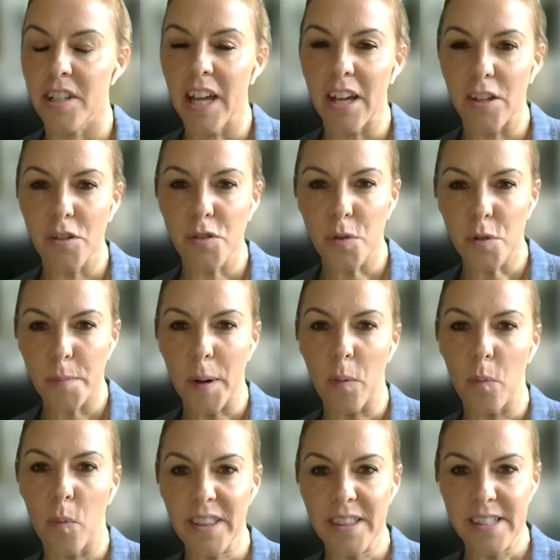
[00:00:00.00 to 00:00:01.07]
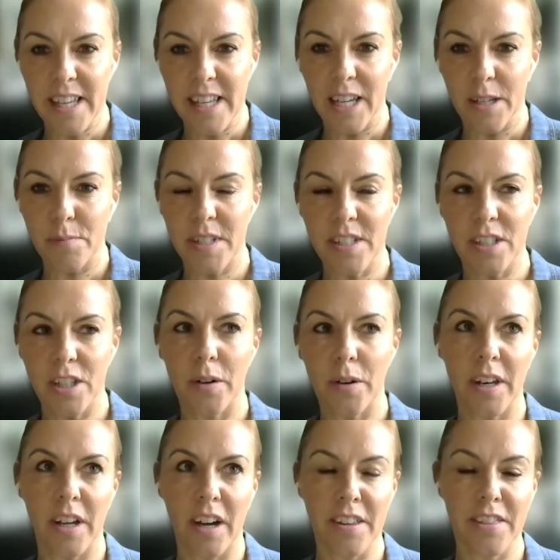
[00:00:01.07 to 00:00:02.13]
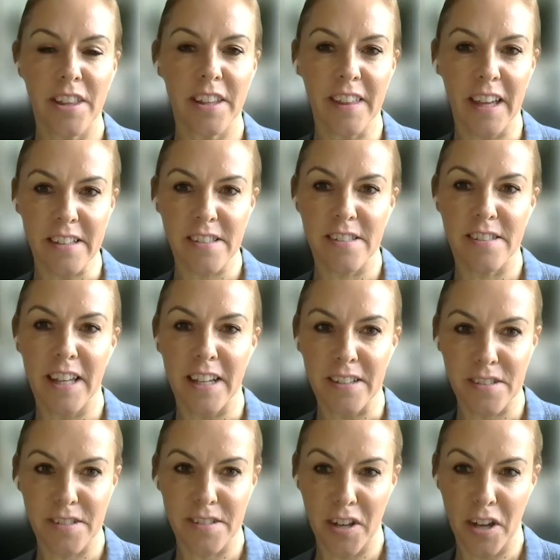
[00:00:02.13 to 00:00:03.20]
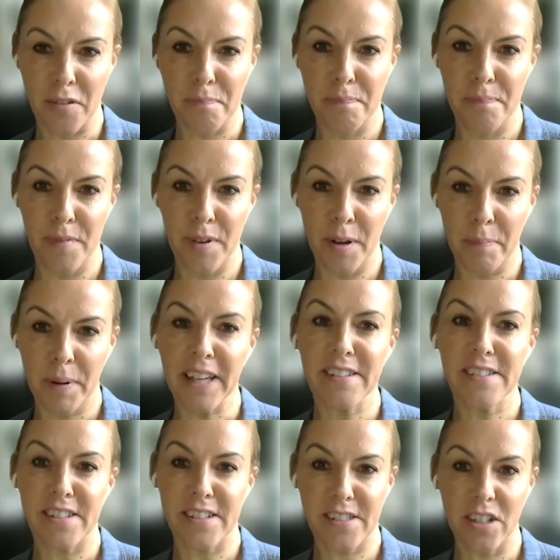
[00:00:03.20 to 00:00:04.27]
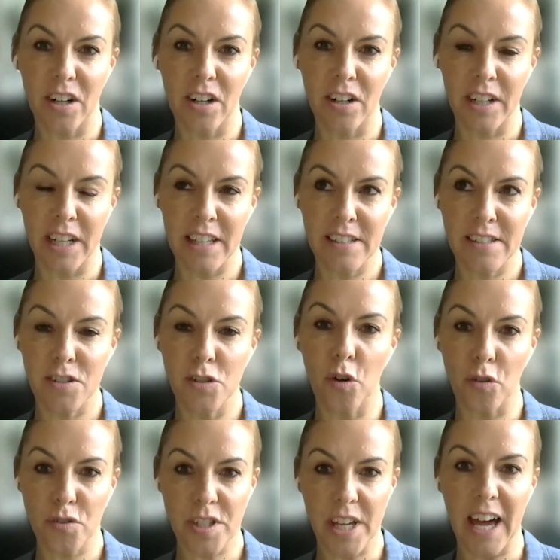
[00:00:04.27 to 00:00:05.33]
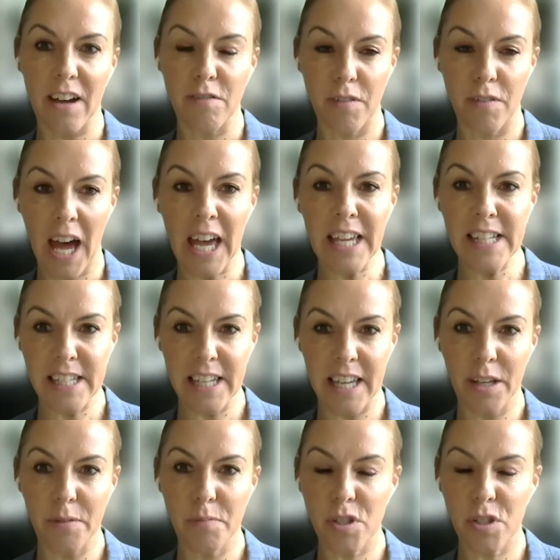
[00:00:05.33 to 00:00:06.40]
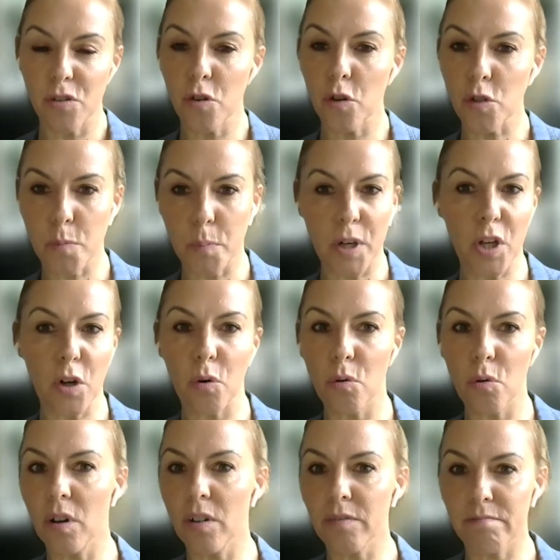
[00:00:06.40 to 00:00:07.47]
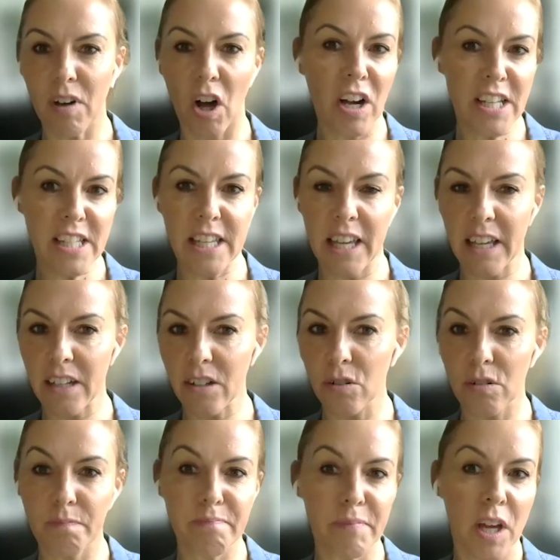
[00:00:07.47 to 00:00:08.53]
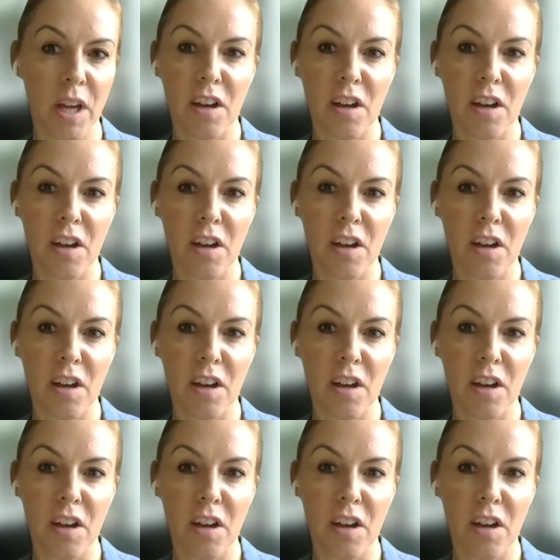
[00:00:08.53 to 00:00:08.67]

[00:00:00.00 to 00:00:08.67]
So yeah, you talked about one team, didn't you? And I think that's a place to start, is not to have a team. So not to put it all on IT or